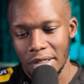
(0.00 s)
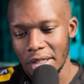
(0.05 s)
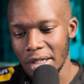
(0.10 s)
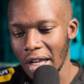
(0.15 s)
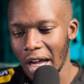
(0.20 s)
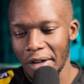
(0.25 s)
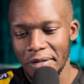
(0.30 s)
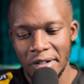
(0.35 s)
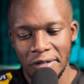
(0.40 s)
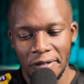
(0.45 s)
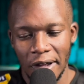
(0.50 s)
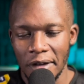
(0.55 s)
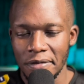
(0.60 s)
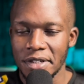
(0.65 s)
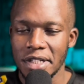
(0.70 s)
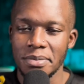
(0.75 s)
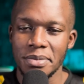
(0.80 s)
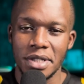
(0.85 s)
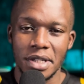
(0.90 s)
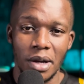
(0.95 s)
Having 5
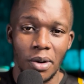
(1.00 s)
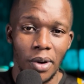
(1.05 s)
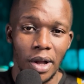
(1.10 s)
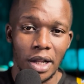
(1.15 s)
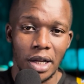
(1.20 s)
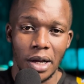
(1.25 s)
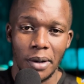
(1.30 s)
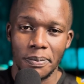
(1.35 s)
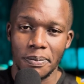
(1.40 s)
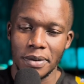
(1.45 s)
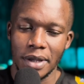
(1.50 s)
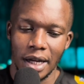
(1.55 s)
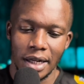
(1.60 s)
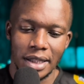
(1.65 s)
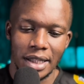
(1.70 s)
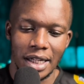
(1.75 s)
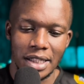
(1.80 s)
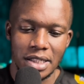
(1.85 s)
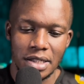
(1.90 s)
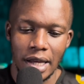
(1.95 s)
teams in the World Cup,
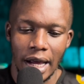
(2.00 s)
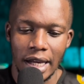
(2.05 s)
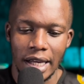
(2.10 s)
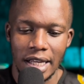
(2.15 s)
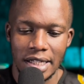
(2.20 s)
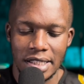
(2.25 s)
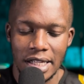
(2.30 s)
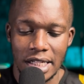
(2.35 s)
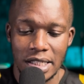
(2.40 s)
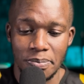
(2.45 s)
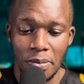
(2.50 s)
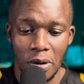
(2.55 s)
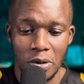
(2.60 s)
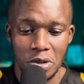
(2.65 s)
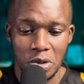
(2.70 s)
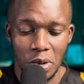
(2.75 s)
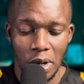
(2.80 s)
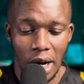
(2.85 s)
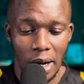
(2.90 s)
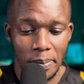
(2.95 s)
that's bound
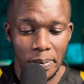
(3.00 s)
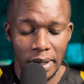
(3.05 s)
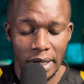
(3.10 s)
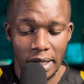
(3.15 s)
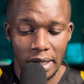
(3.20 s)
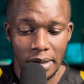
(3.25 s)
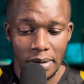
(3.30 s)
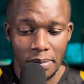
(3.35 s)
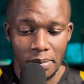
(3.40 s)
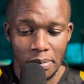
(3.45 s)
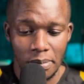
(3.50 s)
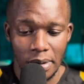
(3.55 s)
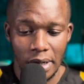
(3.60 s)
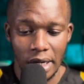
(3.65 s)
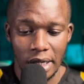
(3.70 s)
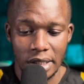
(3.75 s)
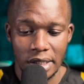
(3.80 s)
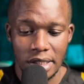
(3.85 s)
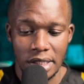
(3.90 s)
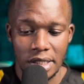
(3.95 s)
to happen.
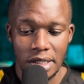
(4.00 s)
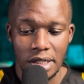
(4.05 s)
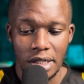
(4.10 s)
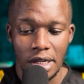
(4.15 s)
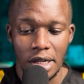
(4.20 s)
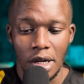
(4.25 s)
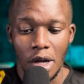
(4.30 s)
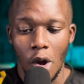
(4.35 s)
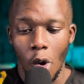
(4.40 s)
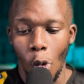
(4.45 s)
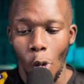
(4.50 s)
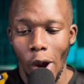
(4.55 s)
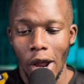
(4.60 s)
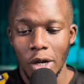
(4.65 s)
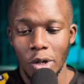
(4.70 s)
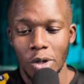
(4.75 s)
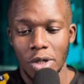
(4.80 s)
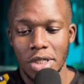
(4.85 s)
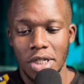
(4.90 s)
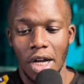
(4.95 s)
But why
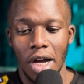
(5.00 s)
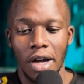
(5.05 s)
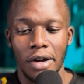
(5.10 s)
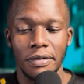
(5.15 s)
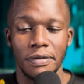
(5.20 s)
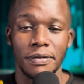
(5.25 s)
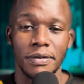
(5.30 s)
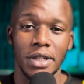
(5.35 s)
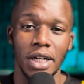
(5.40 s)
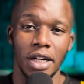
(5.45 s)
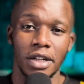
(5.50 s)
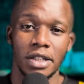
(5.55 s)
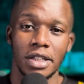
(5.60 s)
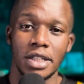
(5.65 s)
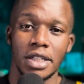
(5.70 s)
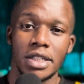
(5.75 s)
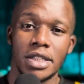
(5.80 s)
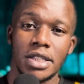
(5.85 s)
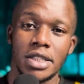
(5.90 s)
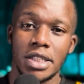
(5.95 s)
not have that
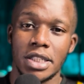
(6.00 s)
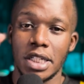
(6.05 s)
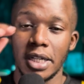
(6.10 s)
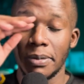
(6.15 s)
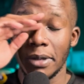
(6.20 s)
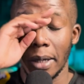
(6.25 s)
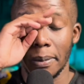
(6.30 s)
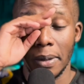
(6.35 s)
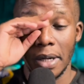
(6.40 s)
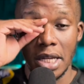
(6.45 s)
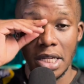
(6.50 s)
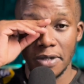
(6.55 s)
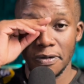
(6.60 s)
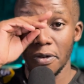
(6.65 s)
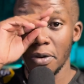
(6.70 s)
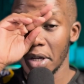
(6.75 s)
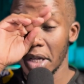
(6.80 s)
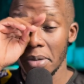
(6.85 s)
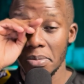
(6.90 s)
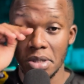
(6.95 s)
team that plays
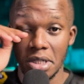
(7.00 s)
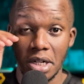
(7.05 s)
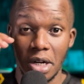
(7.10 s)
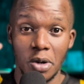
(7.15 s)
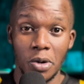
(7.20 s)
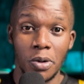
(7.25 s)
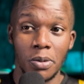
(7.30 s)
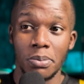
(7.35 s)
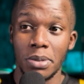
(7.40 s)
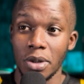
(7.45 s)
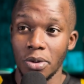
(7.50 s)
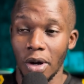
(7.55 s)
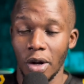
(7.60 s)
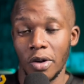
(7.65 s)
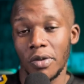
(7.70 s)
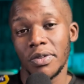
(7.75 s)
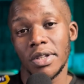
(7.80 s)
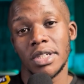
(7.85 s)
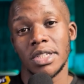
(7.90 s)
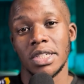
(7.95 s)
4 games in a row be one
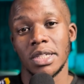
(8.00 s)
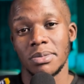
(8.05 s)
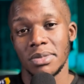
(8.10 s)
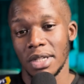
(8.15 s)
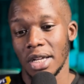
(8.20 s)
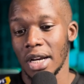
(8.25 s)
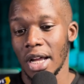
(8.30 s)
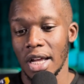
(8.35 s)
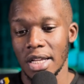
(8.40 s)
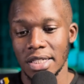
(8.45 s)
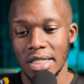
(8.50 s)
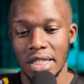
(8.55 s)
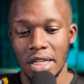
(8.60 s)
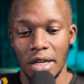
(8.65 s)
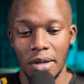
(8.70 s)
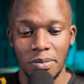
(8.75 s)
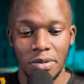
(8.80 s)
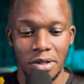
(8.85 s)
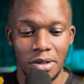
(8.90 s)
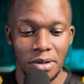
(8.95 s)
of the teams that has
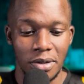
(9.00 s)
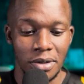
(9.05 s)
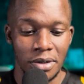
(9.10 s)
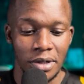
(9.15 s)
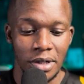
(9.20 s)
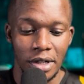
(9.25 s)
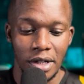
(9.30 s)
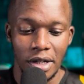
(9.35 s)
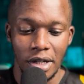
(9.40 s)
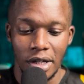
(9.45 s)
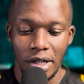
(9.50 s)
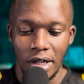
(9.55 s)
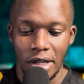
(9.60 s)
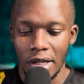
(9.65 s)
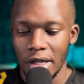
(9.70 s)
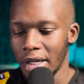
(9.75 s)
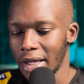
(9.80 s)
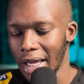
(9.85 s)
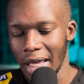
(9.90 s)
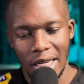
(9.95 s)
depth, you know?
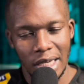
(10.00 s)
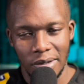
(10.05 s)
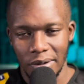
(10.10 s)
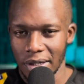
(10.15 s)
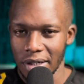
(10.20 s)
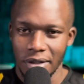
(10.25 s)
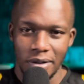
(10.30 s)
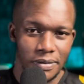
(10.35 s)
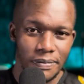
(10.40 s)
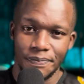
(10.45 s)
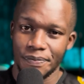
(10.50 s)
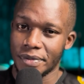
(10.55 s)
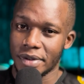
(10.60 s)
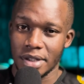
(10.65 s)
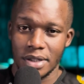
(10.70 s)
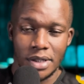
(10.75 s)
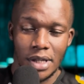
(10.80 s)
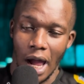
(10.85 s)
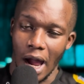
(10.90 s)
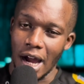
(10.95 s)
Anyway,
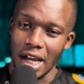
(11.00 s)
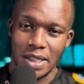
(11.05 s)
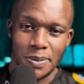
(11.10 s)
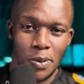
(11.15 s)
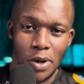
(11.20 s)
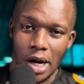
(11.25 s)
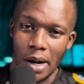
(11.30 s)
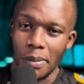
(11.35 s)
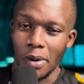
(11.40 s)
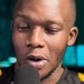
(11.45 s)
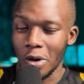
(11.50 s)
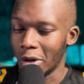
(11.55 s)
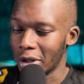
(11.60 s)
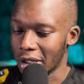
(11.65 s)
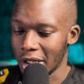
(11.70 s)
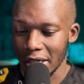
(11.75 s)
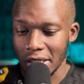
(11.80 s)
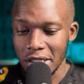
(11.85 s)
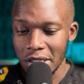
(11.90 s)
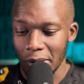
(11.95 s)
I spoke about all
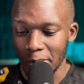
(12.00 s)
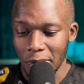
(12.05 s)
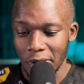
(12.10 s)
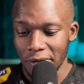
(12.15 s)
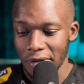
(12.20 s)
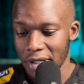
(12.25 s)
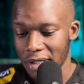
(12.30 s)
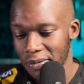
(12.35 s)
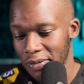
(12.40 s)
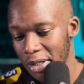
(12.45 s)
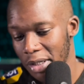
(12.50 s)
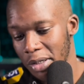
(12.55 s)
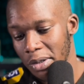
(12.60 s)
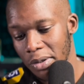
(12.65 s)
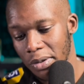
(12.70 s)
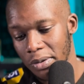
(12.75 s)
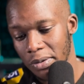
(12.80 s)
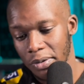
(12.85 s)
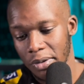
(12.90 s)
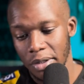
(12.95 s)
that in the previous video.